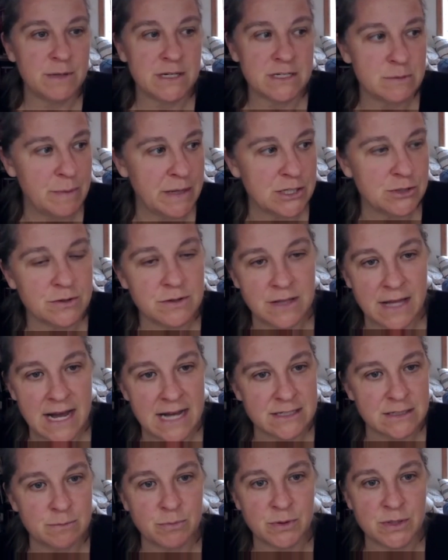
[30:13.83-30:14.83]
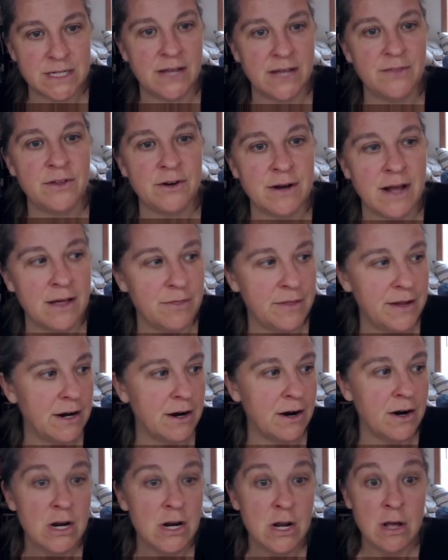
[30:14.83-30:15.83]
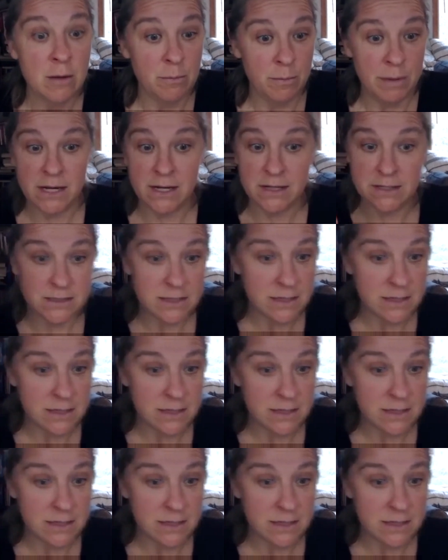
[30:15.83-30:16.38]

a special class and pretend they're not there because